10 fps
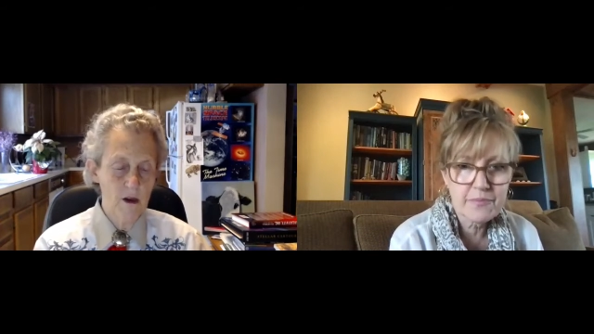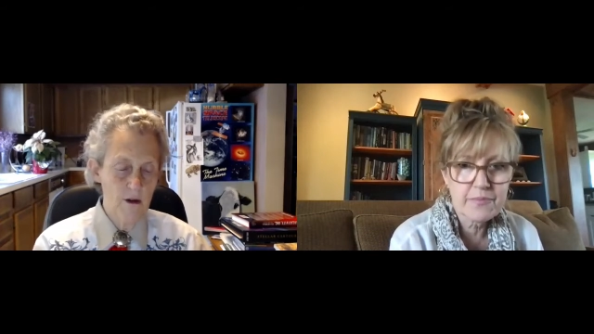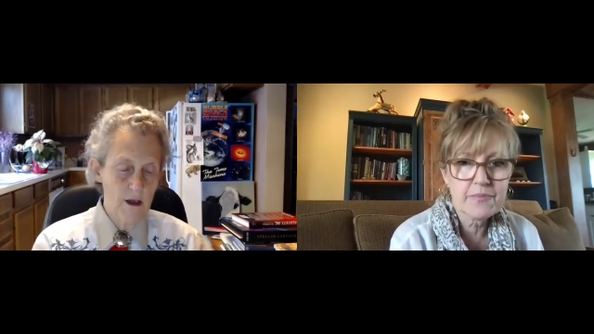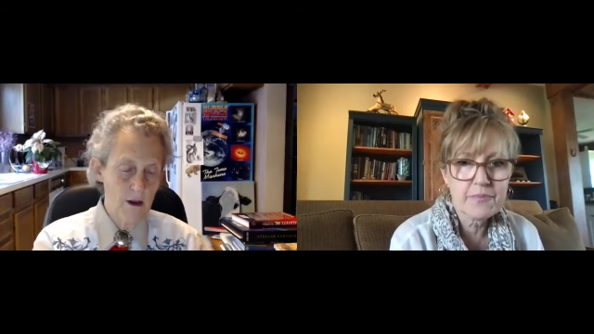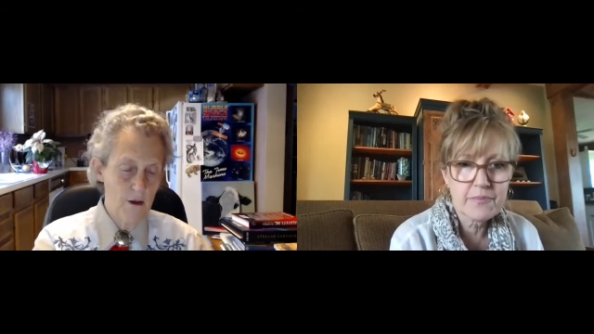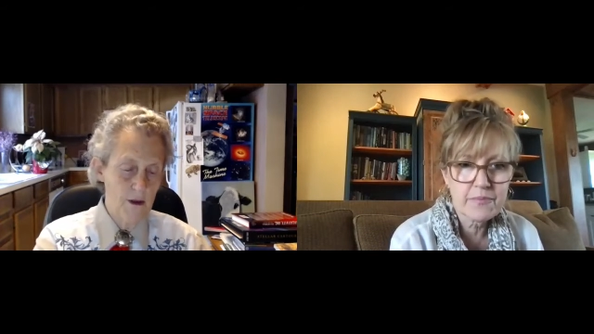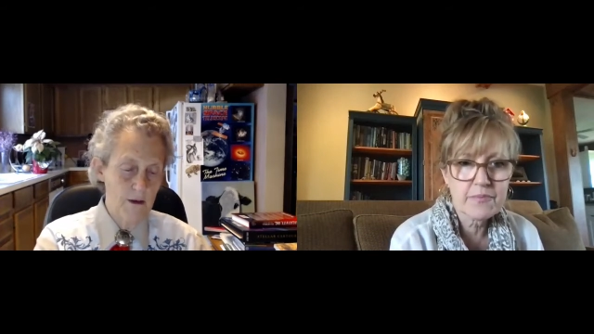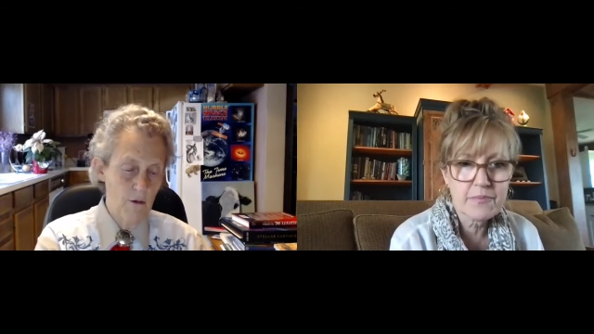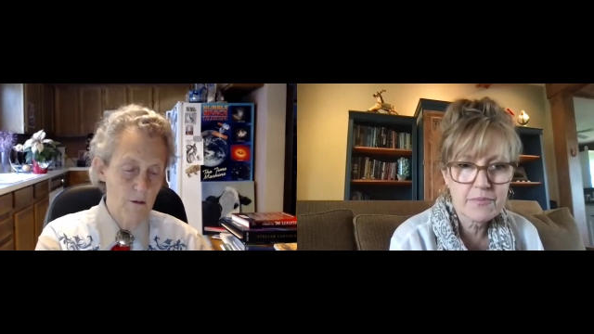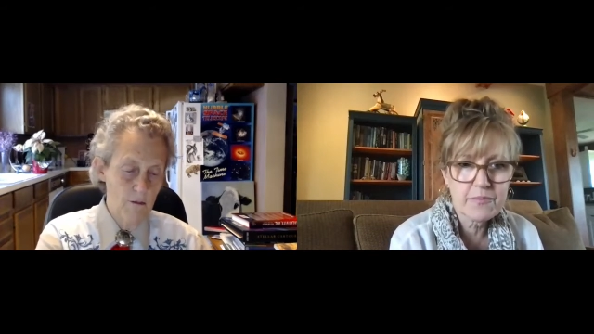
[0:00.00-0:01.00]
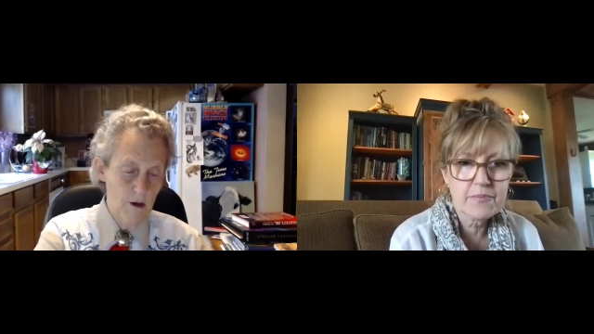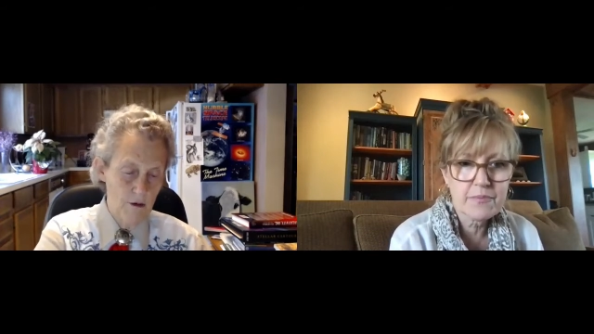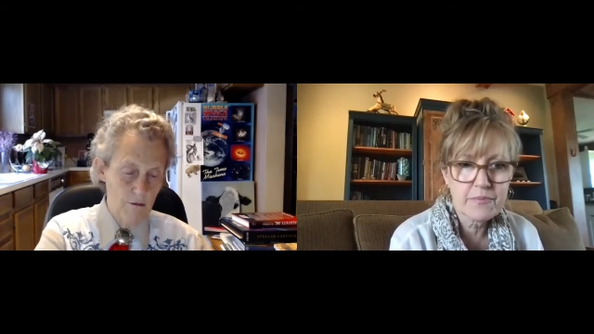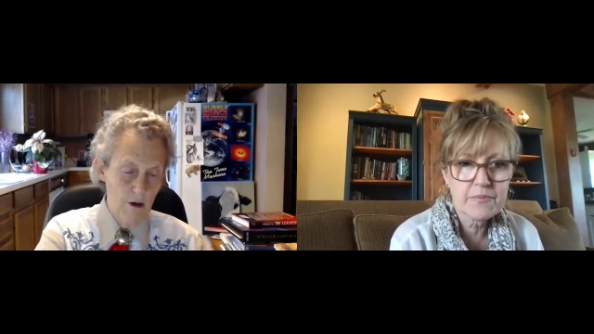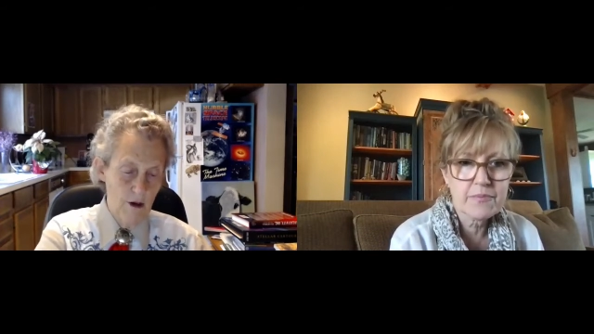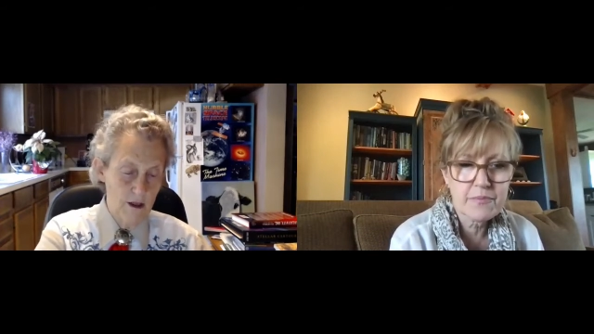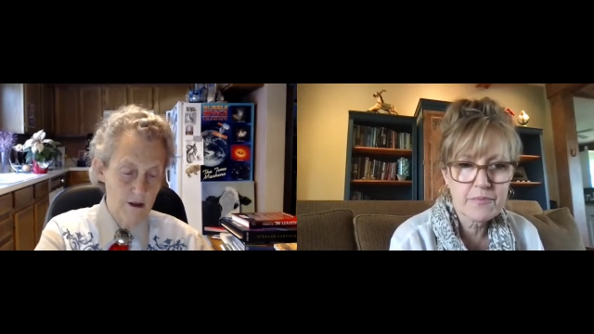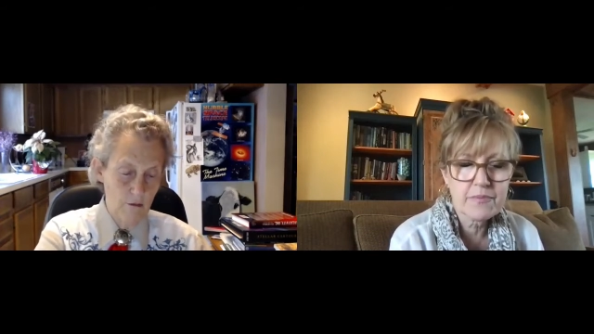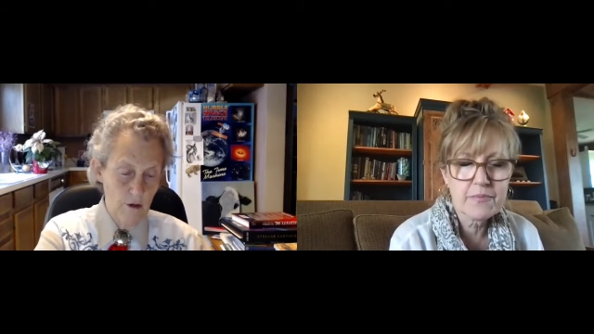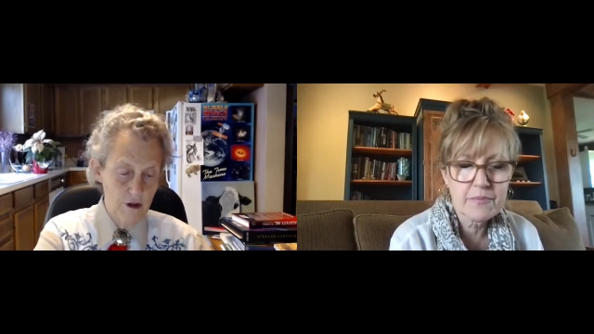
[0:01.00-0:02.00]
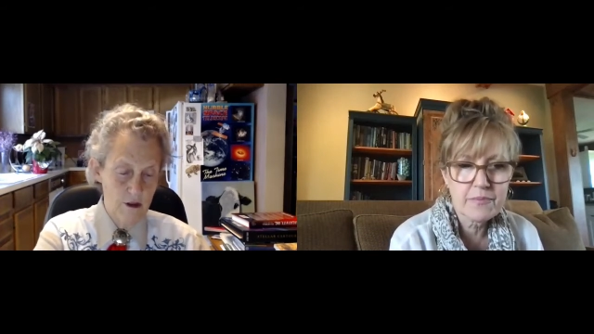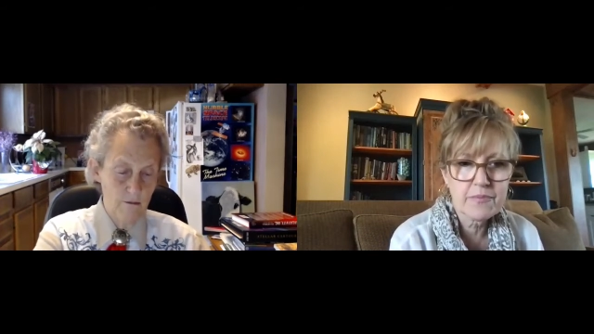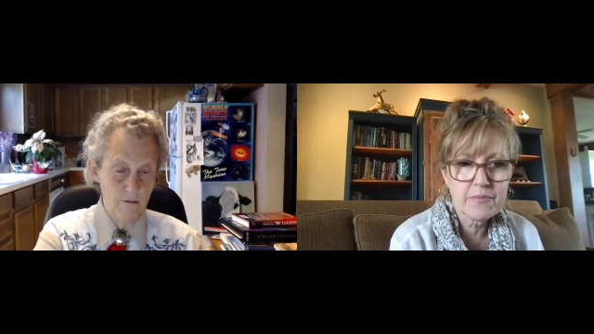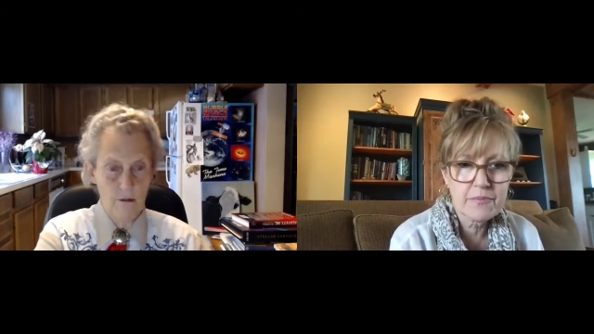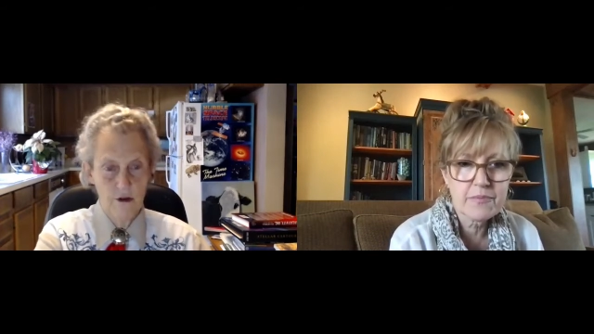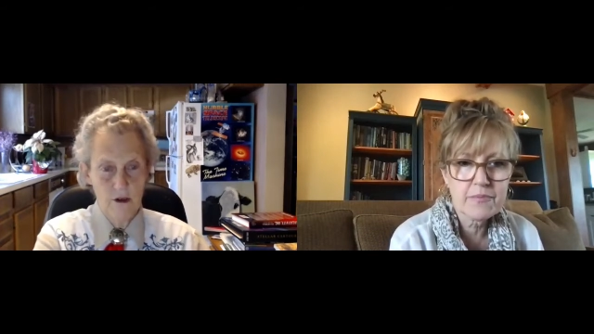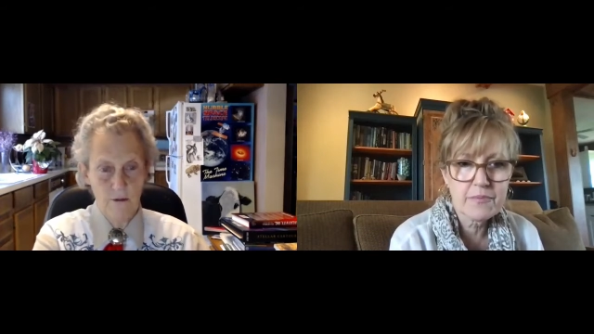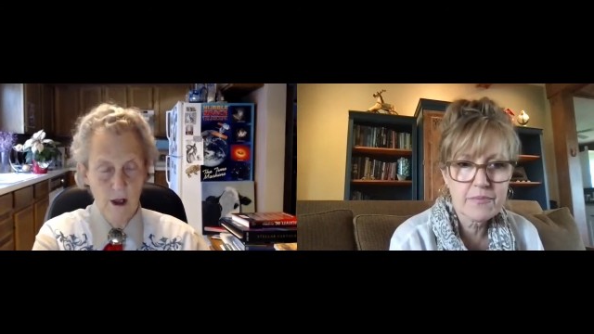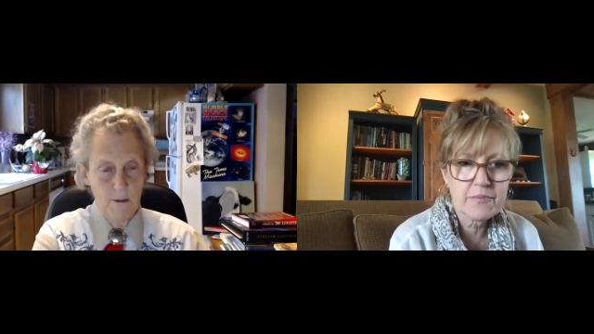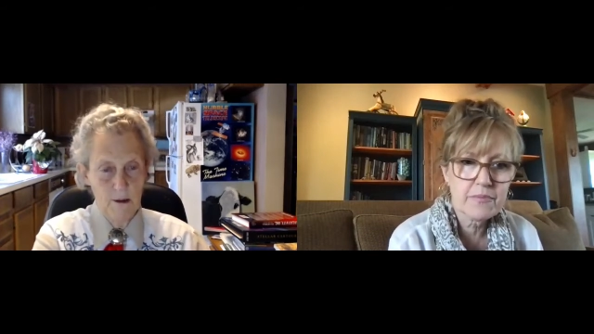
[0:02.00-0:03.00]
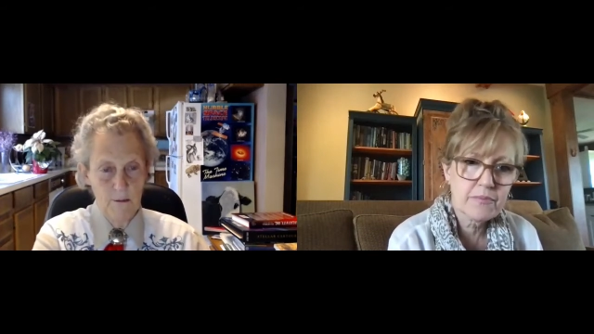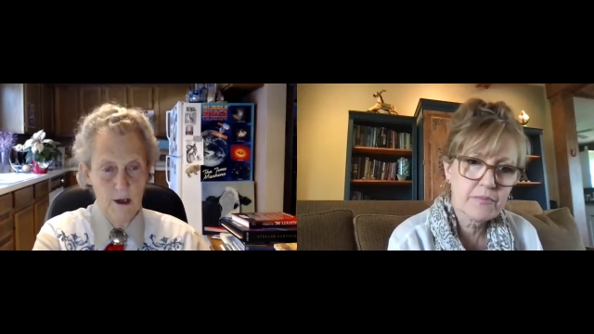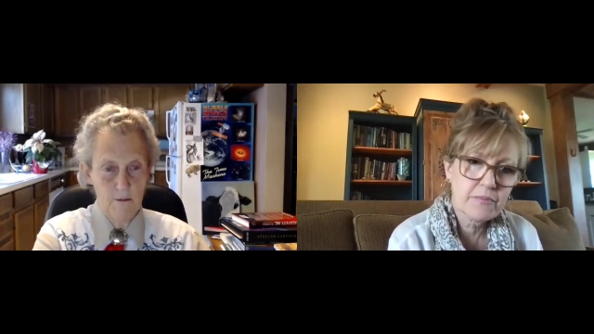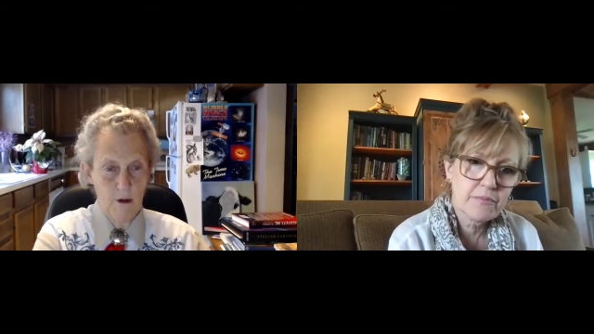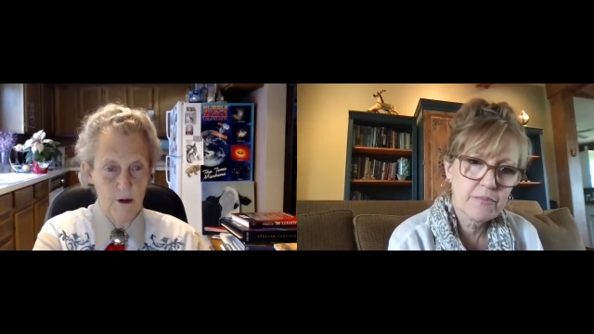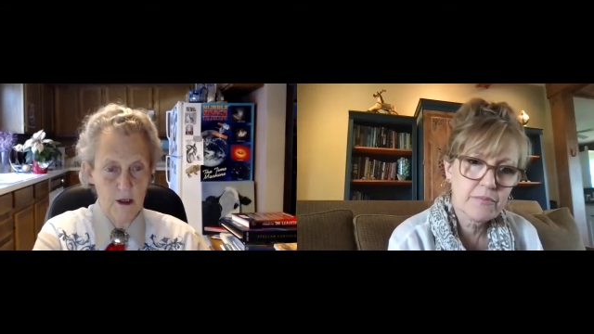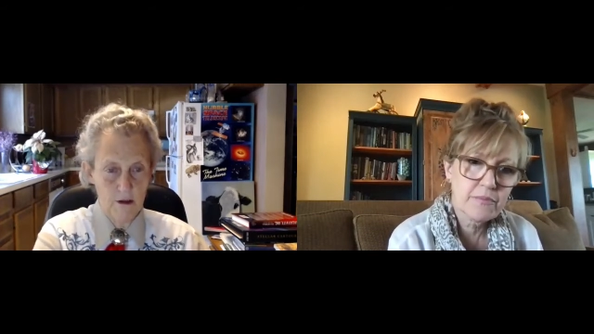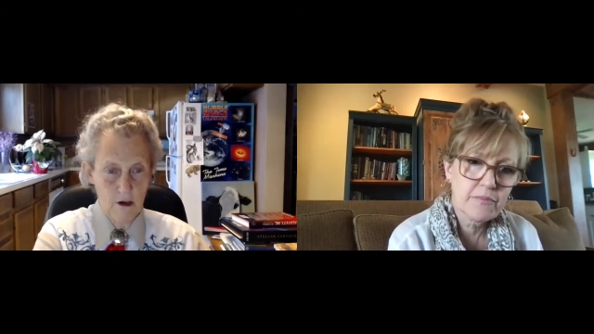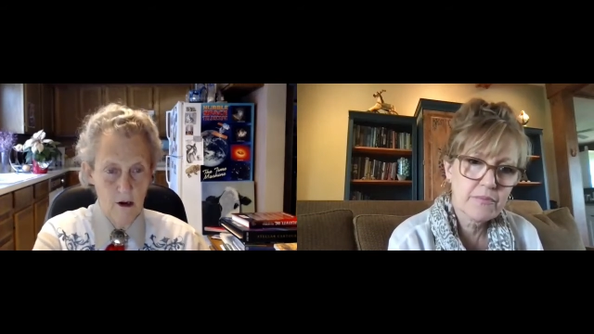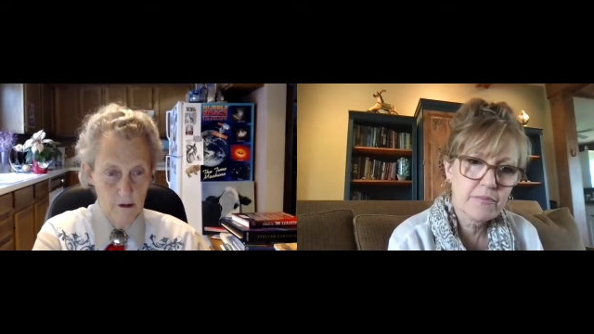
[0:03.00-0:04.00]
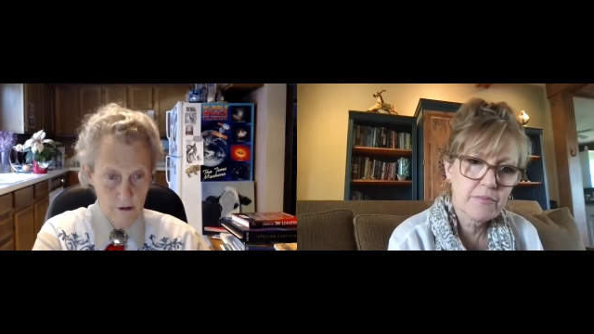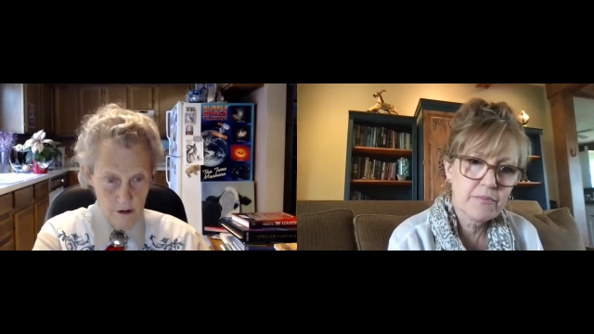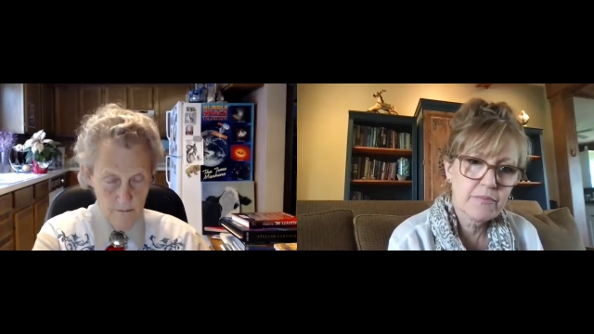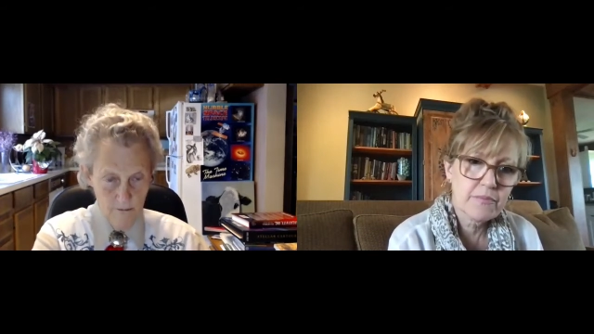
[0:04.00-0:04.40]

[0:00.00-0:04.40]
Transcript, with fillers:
Speaker 1: The other thing where mother really had the wisdom was developing my ability in art